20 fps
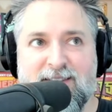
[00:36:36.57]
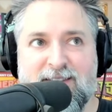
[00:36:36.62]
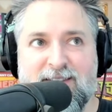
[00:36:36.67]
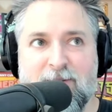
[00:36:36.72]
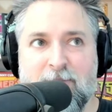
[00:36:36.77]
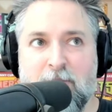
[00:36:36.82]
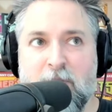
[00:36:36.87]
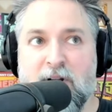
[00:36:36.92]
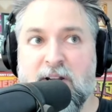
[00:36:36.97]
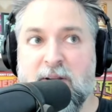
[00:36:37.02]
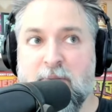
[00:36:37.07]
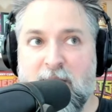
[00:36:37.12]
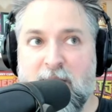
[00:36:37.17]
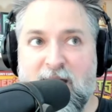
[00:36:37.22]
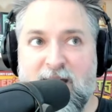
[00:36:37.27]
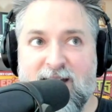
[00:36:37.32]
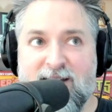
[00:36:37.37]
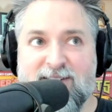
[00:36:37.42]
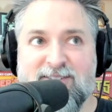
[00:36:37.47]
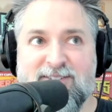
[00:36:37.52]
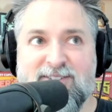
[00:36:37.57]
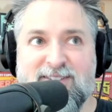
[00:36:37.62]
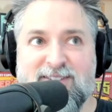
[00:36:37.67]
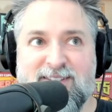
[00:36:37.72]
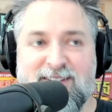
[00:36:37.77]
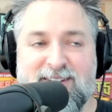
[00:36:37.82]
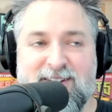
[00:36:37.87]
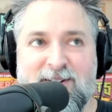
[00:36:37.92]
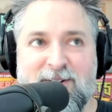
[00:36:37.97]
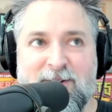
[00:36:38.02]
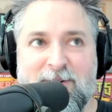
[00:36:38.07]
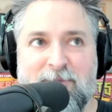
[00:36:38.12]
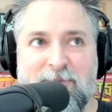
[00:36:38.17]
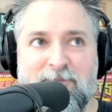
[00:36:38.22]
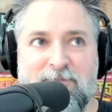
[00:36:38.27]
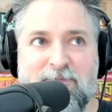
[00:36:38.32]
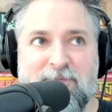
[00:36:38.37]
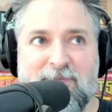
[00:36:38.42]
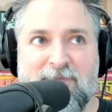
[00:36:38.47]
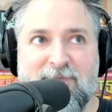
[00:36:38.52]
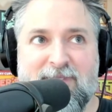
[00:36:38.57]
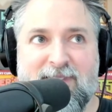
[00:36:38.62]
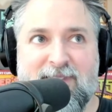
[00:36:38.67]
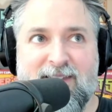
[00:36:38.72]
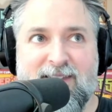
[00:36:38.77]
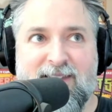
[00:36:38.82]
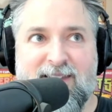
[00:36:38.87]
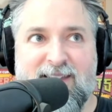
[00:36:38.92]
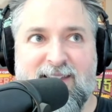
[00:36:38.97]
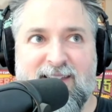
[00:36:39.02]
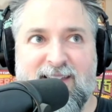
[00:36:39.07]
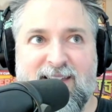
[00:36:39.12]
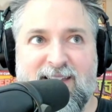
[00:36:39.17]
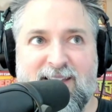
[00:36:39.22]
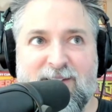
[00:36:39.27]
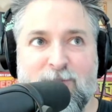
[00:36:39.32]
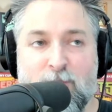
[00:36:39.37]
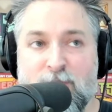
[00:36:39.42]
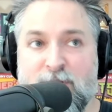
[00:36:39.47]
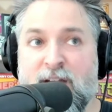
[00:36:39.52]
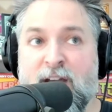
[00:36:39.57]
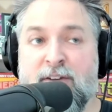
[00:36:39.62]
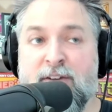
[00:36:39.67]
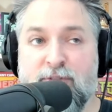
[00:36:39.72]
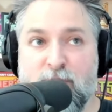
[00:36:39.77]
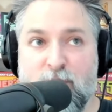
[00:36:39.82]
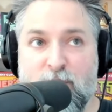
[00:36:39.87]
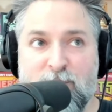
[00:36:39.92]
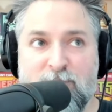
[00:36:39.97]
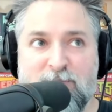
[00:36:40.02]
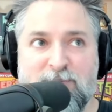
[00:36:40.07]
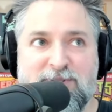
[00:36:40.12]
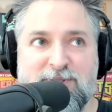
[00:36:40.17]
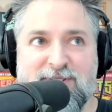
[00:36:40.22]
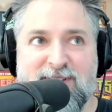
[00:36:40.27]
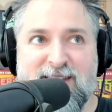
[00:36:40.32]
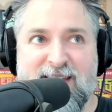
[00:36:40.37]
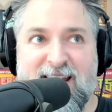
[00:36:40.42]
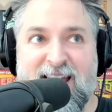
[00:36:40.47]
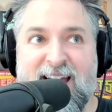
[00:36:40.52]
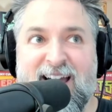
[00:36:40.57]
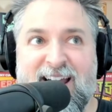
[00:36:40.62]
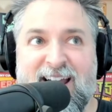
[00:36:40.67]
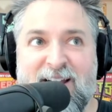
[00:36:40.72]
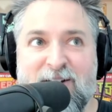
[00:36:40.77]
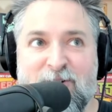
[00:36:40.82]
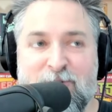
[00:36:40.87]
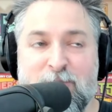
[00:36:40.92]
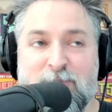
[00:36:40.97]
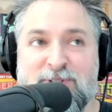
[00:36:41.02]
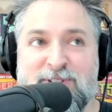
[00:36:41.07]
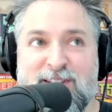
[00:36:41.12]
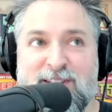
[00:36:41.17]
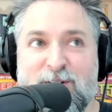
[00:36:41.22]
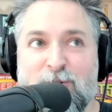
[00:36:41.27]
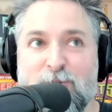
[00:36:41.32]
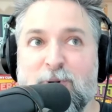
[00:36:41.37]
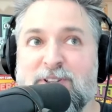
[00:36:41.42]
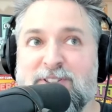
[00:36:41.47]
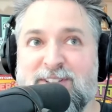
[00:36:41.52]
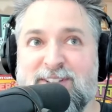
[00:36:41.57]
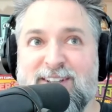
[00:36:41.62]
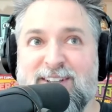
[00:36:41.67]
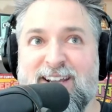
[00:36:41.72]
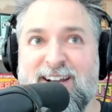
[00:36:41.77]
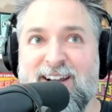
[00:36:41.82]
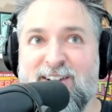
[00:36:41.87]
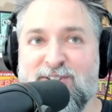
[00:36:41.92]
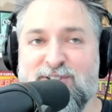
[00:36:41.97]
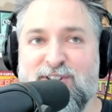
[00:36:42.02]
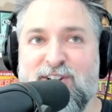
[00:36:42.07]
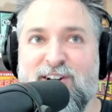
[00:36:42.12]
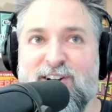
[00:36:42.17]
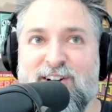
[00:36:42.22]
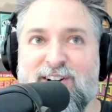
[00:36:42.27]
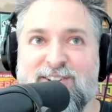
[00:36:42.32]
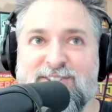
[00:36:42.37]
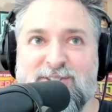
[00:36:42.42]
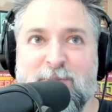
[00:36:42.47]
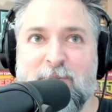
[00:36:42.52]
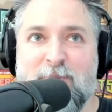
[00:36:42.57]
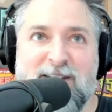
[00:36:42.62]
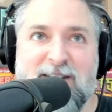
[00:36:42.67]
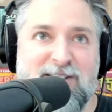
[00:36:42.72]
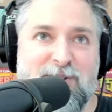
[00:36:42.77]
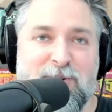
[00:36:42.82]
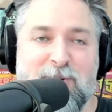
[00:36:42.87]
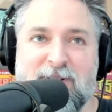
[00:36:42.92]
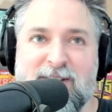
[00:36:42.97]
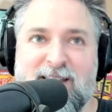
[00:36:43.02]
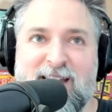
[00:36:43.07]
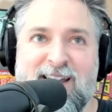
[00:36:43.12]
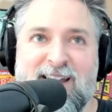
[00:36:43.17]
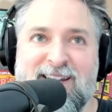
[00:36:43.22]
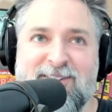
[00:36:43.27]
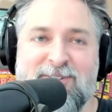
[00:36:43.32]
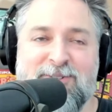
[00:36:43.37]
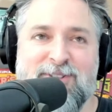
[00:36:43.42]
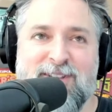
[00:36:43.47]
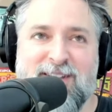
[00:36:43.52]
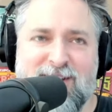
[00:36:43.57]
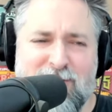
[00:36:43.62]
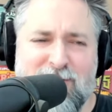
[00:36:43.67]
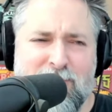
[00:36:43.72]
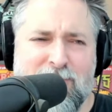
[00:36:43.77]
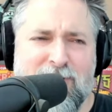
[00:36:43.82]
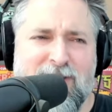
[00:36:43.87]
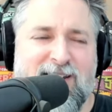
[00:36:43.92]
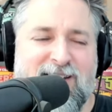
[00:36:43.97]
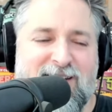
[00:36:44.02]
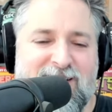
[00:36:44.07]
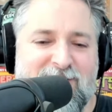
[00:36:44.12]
money bags, or the envelopes. And I was there recently and I saw somebody doing that, and I was like, oh yeah, I